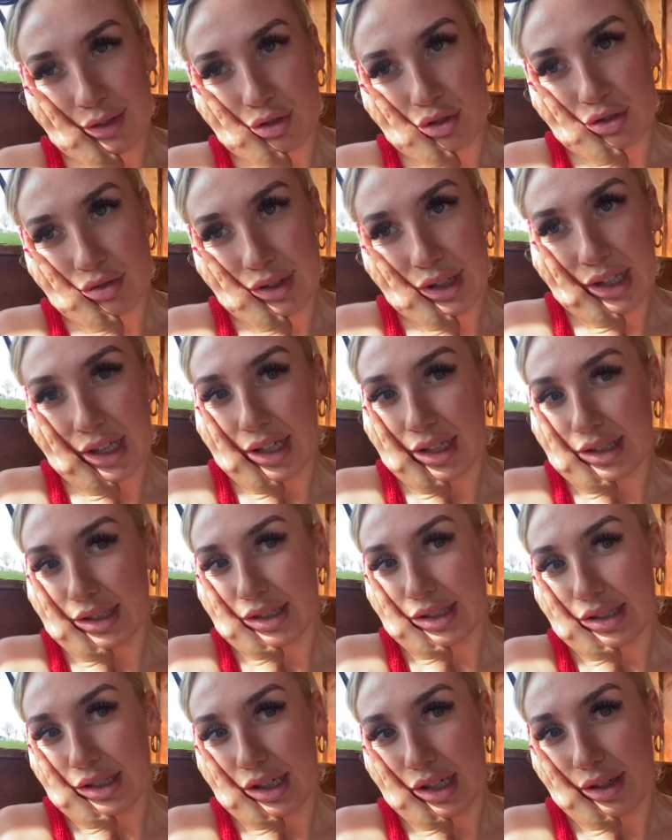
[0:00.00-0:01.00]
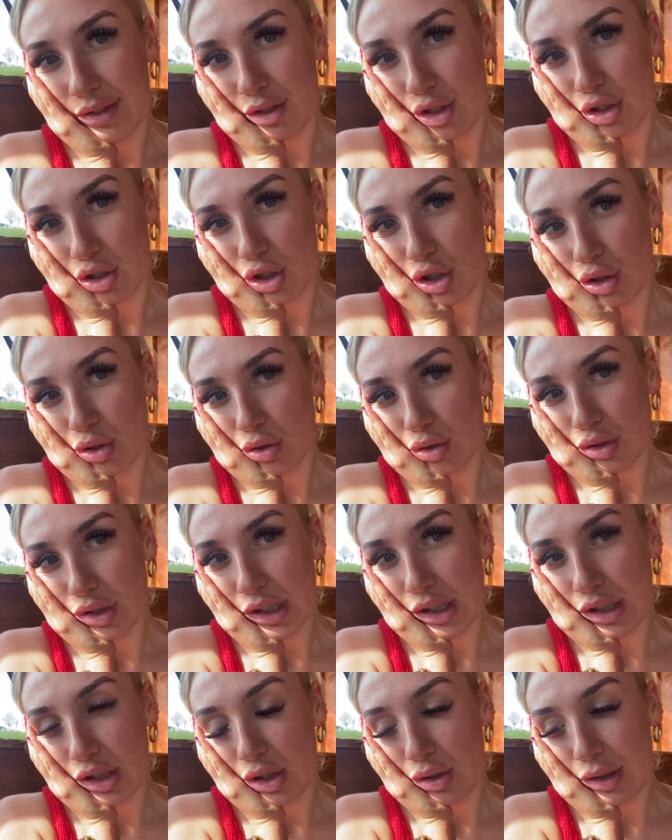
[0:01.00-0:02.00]
just realised I've not told
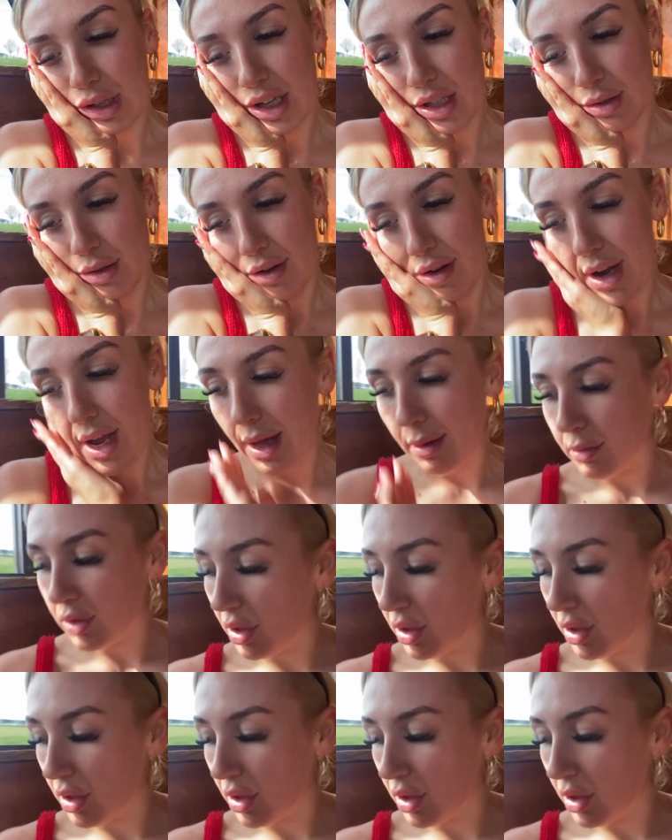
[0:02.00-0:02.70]
you guys where I am.